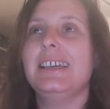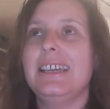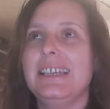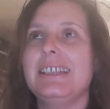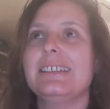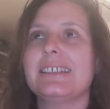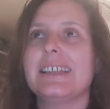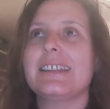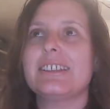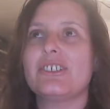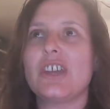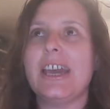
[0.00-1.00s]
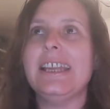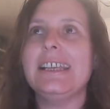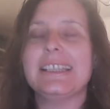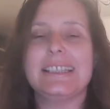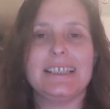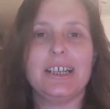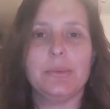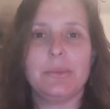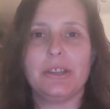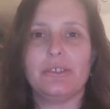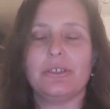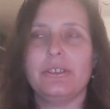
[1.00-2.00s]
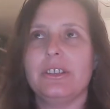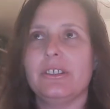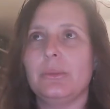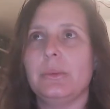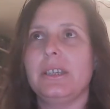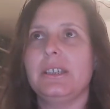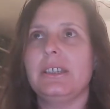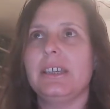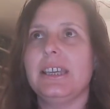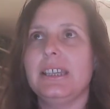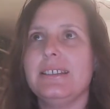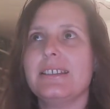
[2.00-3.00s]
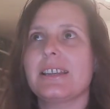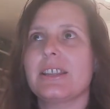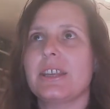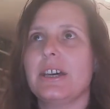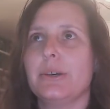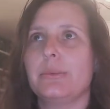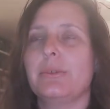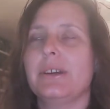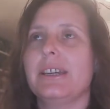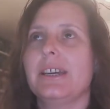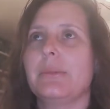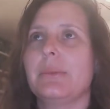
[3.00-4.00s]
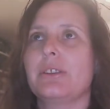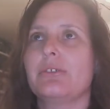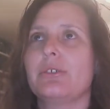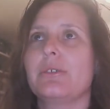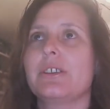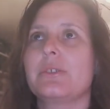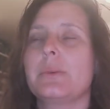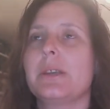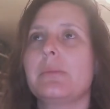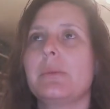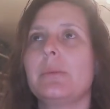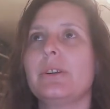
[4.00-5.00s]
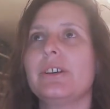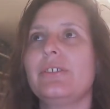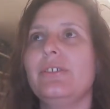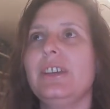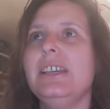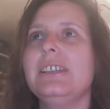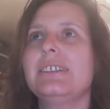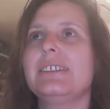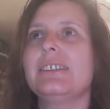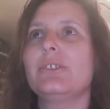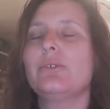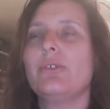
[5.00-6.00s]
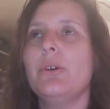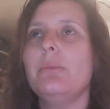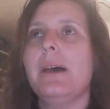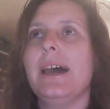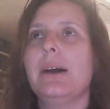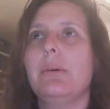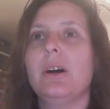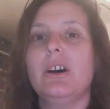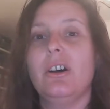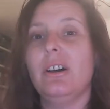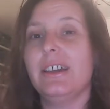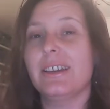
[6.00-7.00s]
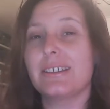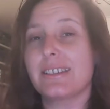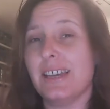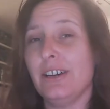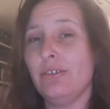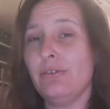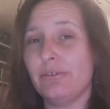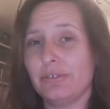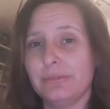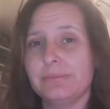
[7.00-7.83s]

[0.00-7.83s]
It is another channeling coming through this week. It is another upgrade coming through this week. But what I feel is it's from our higher self.